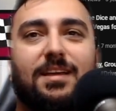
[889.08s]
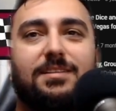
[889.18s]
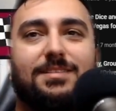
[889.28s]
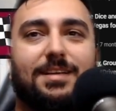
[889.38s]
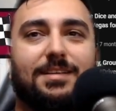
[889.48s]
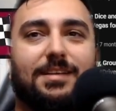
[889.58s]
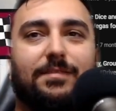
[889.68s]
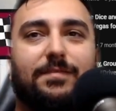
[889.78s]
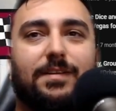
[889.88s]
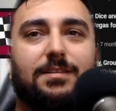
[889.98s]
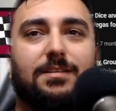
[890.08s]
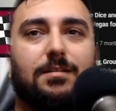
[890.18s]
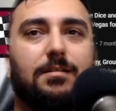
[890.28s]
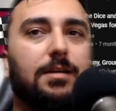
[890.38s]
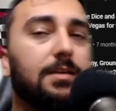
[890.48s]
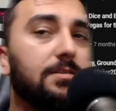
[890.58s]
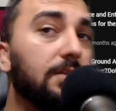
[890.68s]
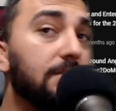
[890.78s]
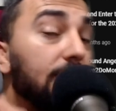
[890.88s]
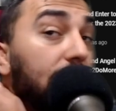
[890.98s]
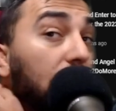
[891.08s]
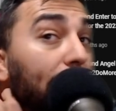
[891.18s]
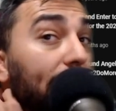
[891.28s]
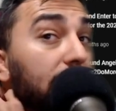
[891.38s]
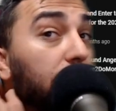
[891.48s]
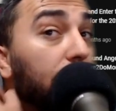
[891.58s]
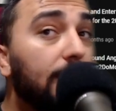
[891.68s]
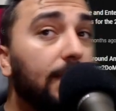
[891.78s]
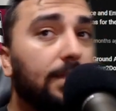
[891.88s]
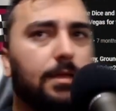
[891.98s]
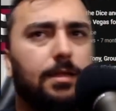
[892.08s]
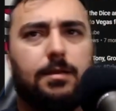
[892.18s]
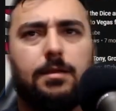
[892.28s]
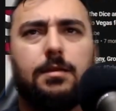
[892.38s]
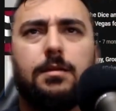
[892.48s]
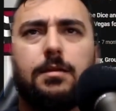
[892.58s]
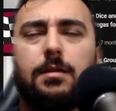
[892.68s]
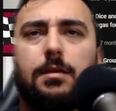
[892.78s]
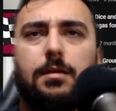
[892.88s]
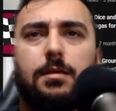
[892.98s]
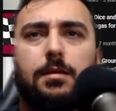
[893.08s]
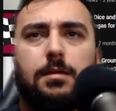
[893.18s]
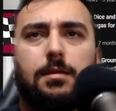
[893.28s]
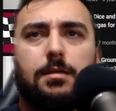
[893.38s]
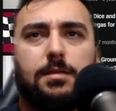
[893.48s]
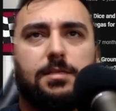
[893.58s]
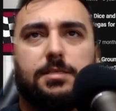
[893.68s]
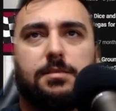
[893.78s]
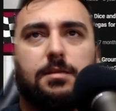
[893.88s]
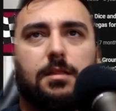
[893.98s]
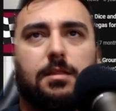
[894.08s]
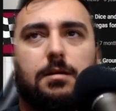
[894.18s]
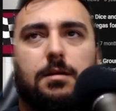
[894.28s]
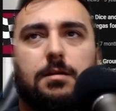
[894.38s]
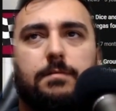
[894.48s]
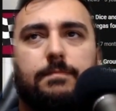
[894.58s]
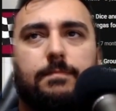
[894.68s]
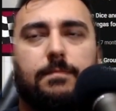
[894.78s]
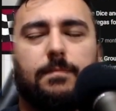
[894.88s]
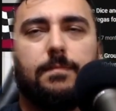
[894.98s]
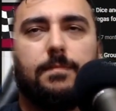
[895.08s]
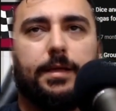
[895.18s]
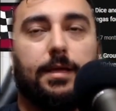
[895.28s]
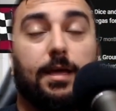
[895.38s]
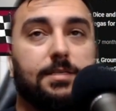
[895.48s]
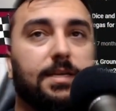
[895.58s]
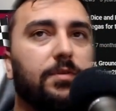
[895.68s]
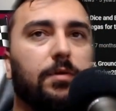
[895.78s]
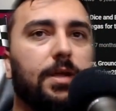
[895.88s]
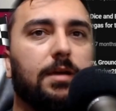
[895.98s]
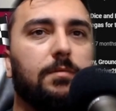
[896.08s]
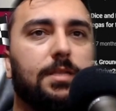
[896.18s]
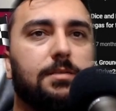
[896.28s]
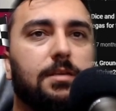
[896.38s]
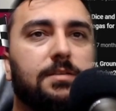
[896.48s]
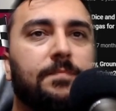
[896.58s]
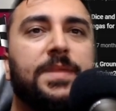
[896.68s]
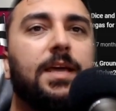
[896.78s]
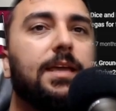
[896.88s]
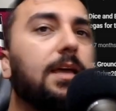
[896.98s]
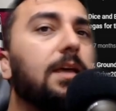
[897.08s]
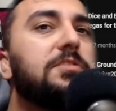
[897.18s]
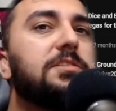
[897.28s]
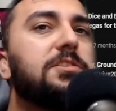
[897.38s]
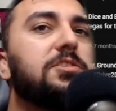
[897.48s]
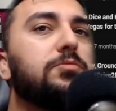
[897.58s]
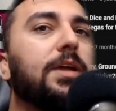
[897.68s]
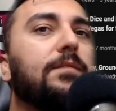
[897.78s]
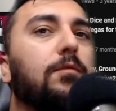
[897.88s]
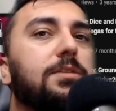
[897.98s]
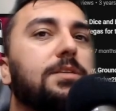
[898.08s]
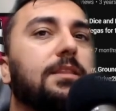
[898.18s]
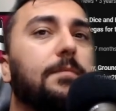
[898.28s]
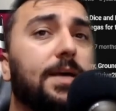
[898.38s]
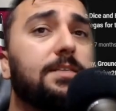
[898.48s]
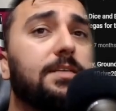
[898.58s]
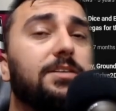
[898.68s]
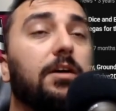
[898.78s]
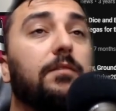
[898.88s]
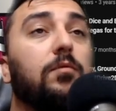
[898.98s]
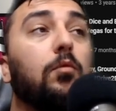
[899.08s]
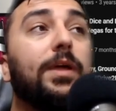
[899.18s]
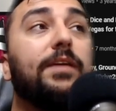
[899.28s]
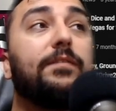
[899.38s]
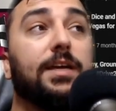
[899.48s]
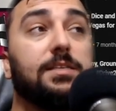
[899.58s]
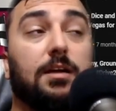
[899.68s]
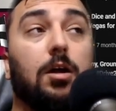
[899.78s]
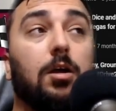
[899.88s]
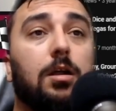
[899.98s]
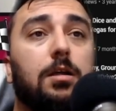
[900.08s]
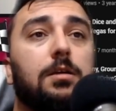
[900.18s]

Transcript: Changing a filter. Okay, so it looks like they go back to it. And then this is just another I honestly have no idea what this is. Yeah, so this is just reinforcing the message of we fix the car.